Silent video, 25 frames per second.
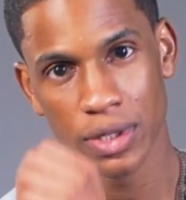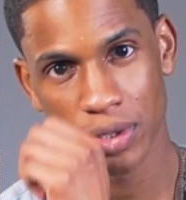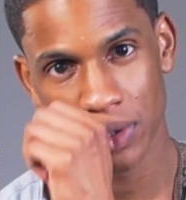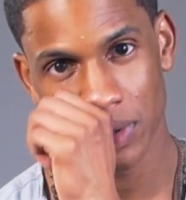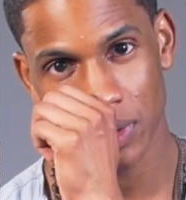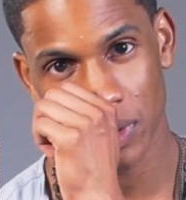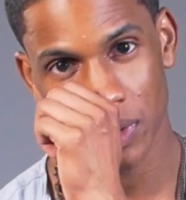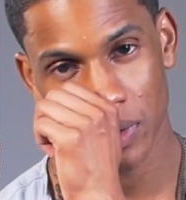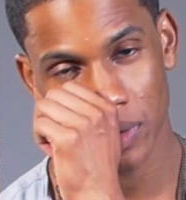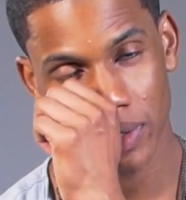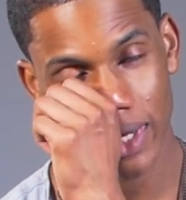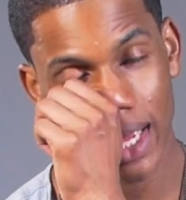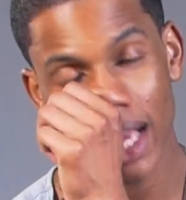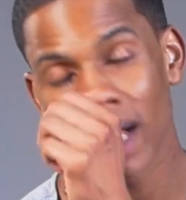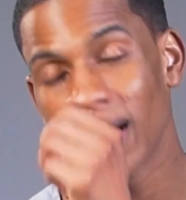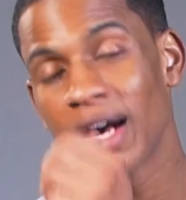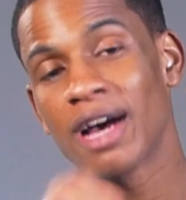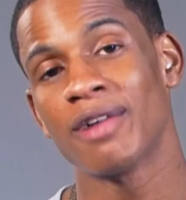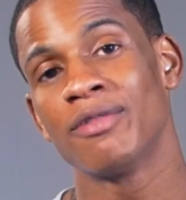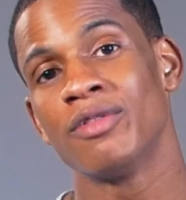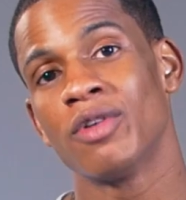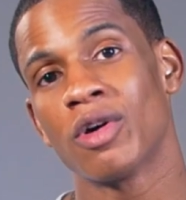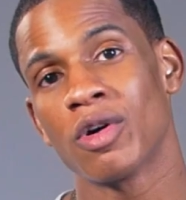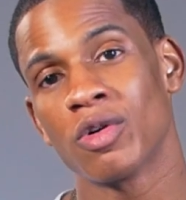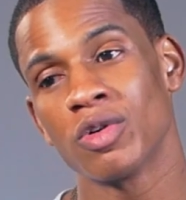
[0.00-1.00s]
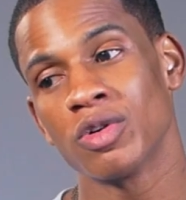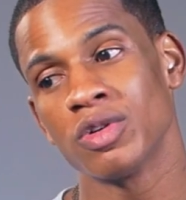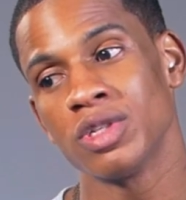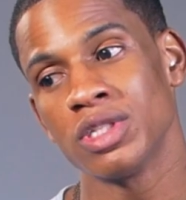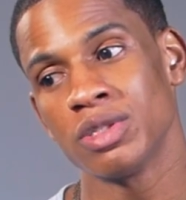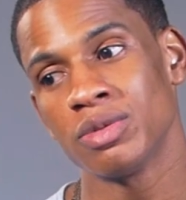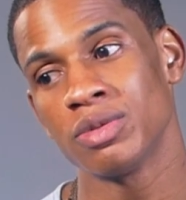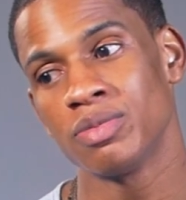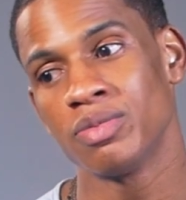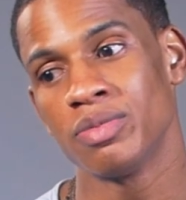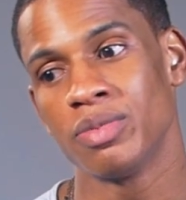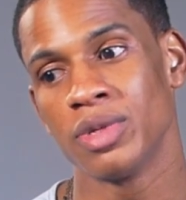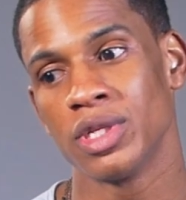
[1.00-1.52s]
So yeah, I've
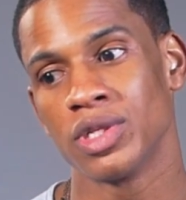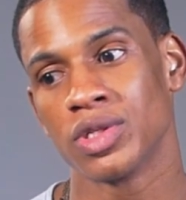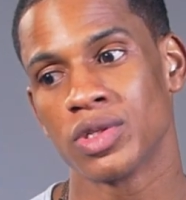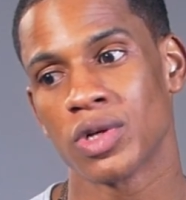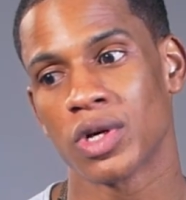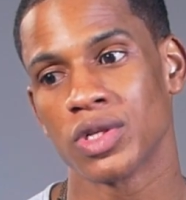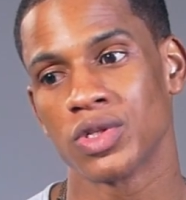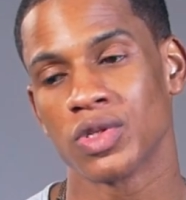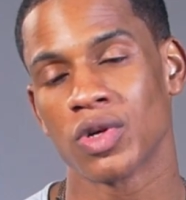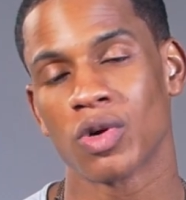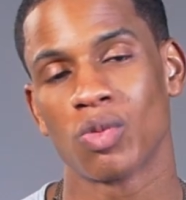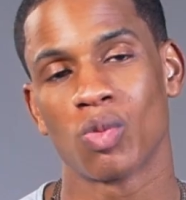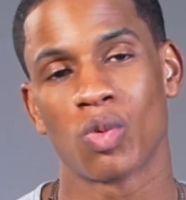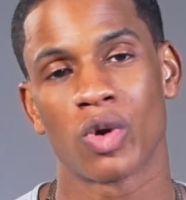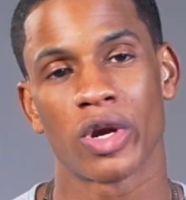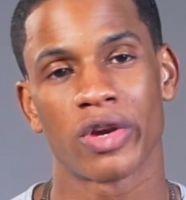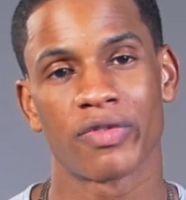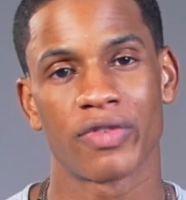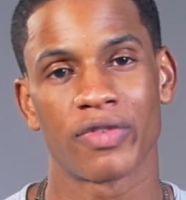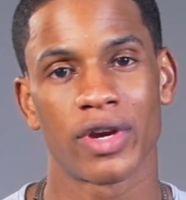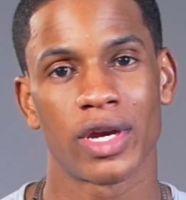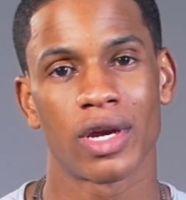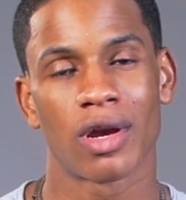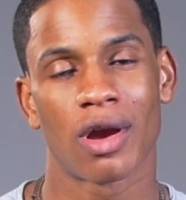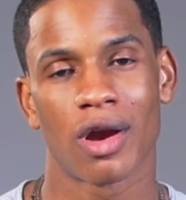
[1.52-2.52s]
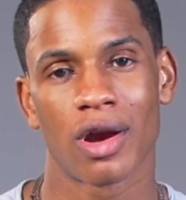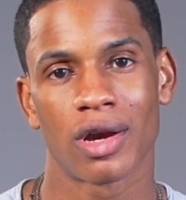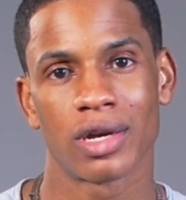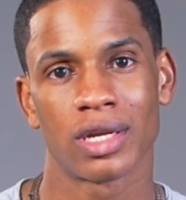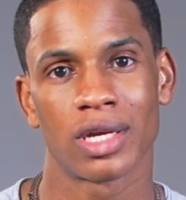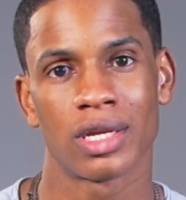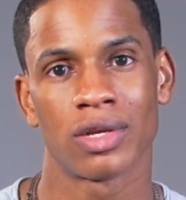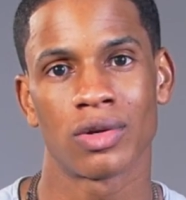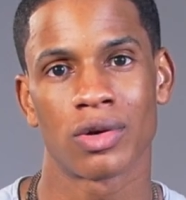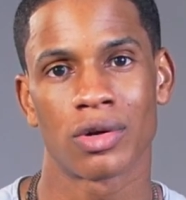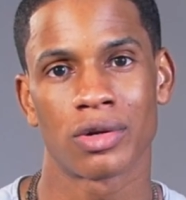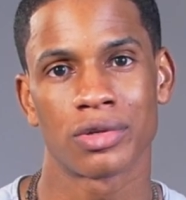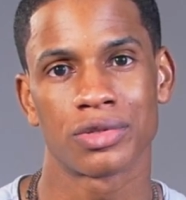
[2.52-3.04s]
always been taught to work very hard
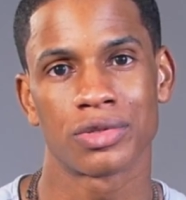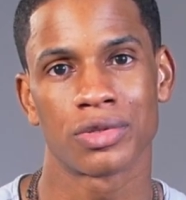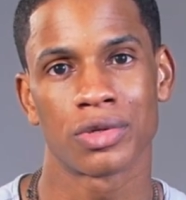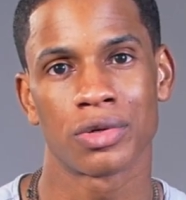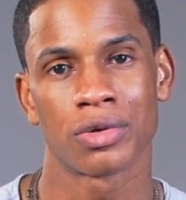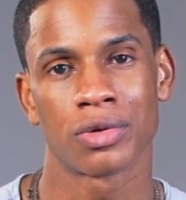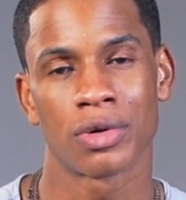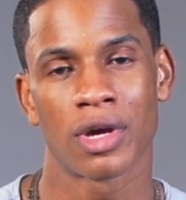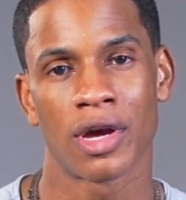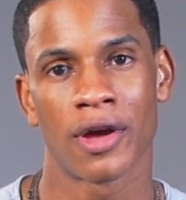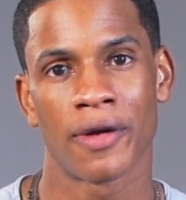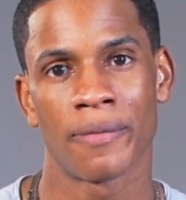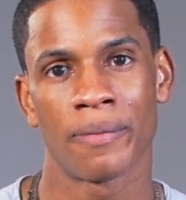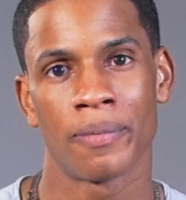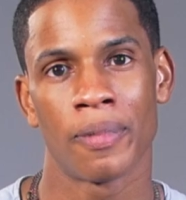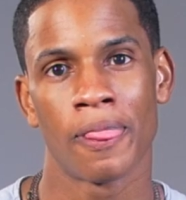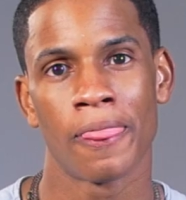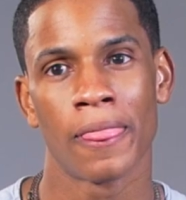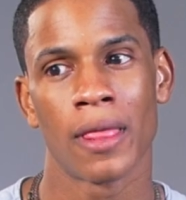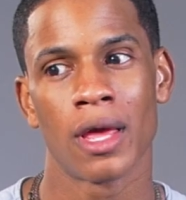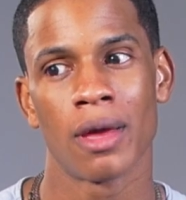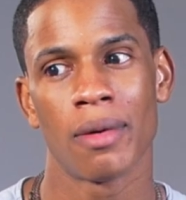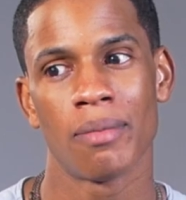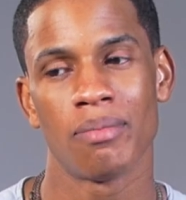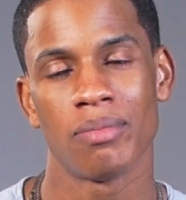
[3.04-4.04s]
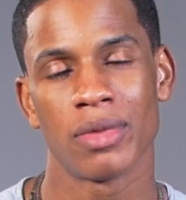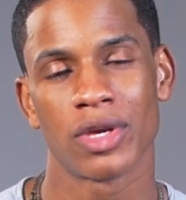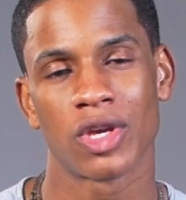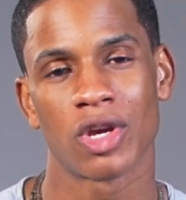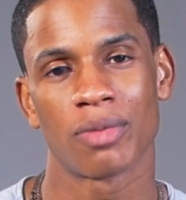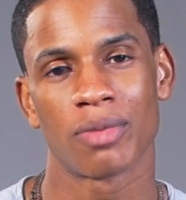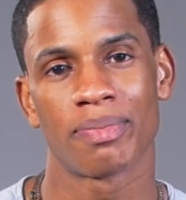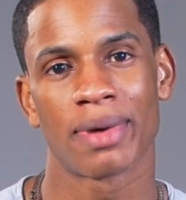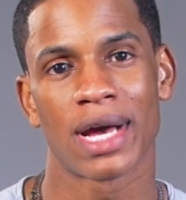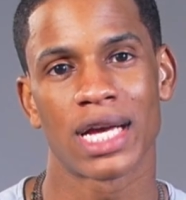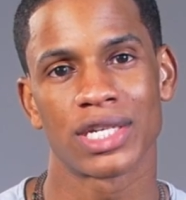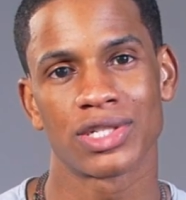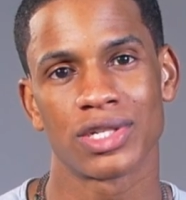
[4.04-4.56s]
and also make
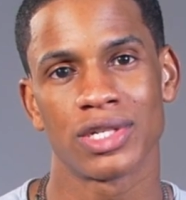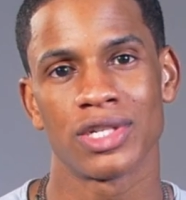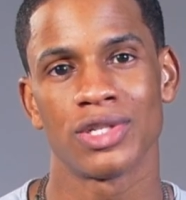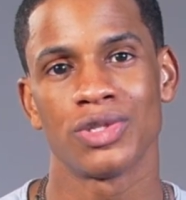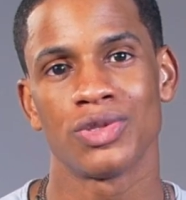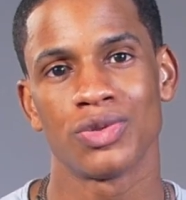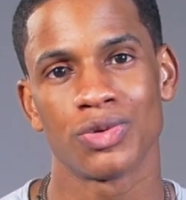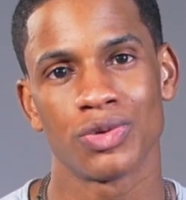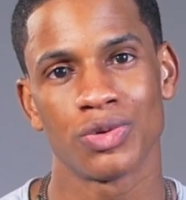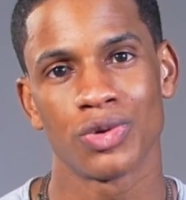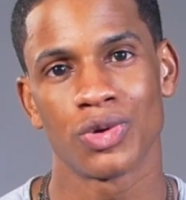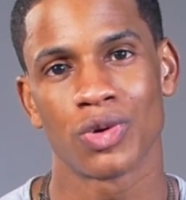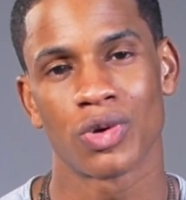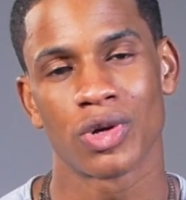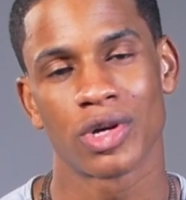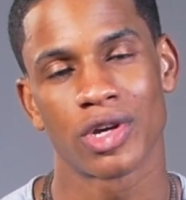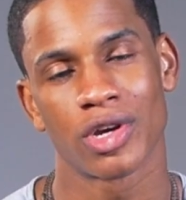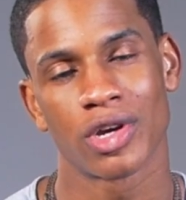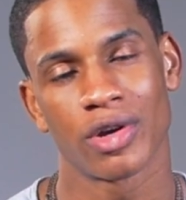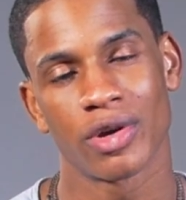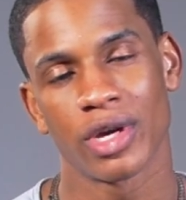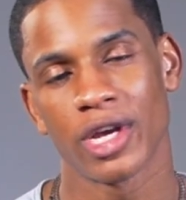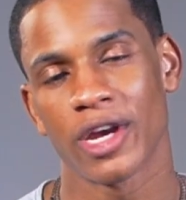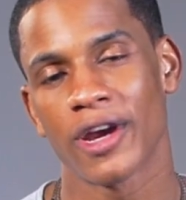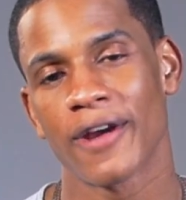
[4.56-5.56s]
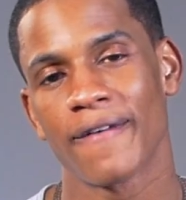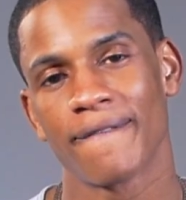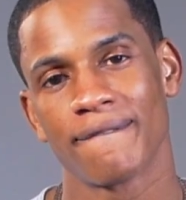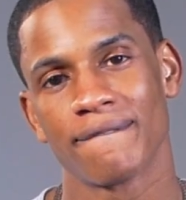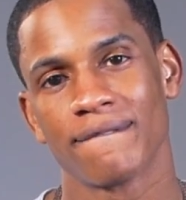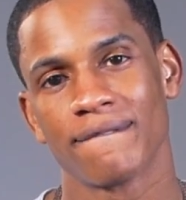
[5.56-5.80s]
your passion into your career.